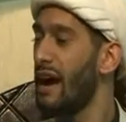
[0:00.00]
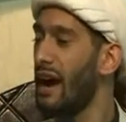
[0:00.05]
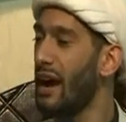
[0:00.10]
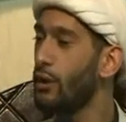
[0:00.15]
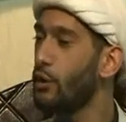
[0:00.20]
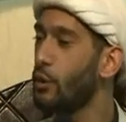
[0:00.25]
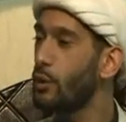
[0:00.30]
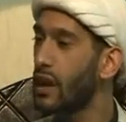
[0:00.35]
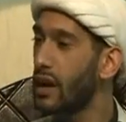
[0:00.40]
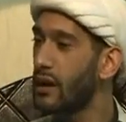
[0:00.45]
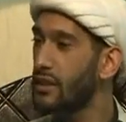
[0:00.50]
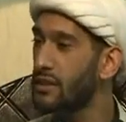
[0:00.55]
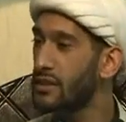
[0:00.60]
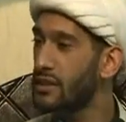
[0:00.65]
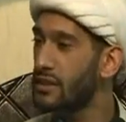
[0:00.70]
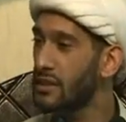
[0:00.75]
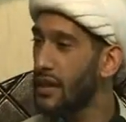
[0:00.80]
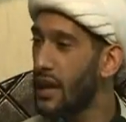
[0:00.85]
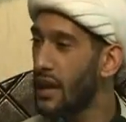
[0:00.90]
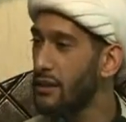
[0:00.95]
How do we
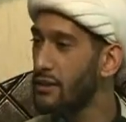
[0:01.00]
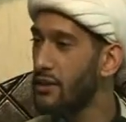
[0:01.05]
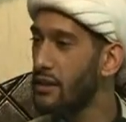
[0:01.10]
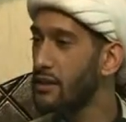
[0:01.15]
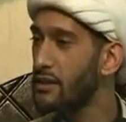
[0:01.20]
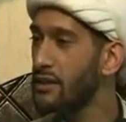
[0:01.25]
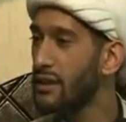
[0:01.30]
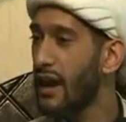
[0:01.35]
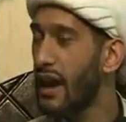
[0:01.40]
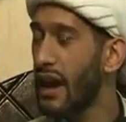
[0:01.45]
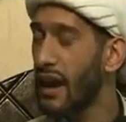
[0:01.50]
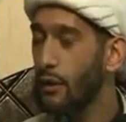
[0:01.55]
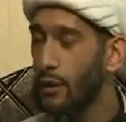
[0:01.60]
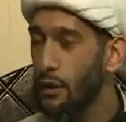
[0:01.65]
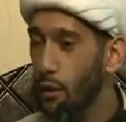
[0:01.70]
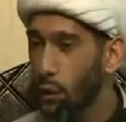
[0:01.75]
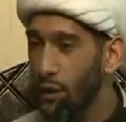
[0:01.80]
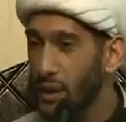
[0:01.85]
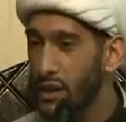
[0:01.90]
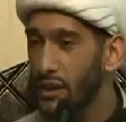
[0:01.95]
understand this
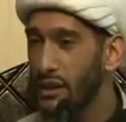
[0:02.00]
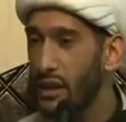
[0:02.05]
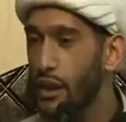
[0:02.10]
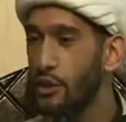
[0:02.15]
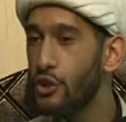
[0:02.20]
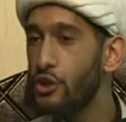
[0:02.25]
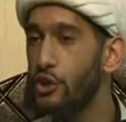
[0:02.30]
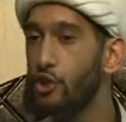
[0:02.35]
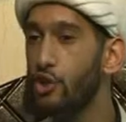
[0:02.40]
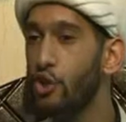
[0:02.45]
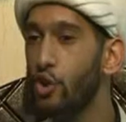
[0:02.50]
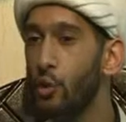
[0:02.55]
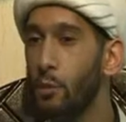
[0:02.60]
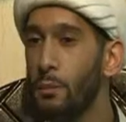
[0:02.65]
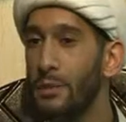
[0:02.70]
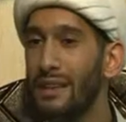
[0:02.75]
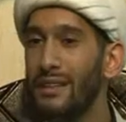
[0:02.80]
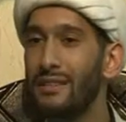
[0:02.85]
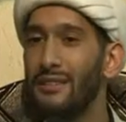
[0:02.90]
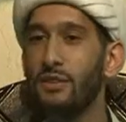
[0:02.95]
that we can
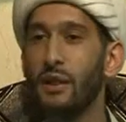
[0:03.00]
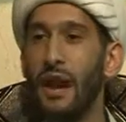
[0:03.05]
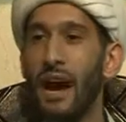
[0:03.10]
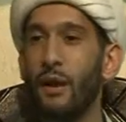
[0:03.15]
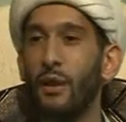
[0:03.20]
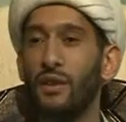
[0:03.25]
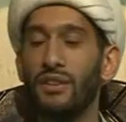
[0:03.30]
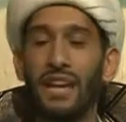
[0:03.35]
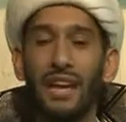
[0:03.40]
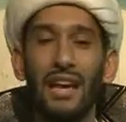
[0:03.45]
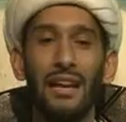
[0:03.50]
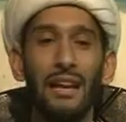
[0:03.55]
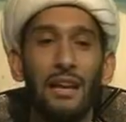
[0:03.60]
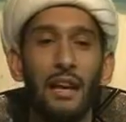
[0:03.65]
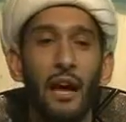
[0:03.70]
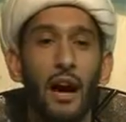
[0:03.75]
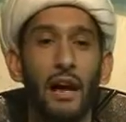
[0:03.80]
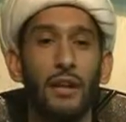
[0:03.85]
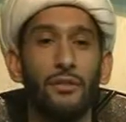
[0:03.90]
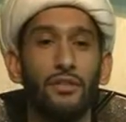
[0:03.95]
assume into our daily
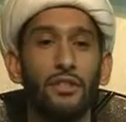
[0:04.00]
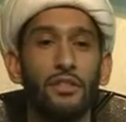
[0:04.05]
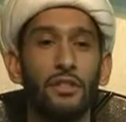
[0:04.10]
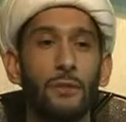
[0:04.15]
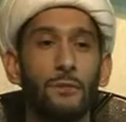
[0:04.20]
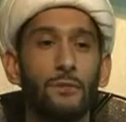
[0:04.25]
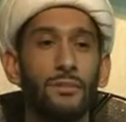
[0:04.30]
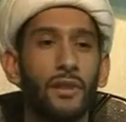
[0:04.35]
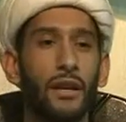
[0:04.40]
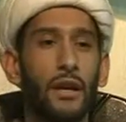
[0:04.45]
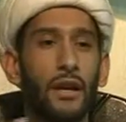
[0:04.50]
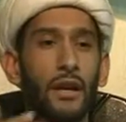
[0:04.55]
lives?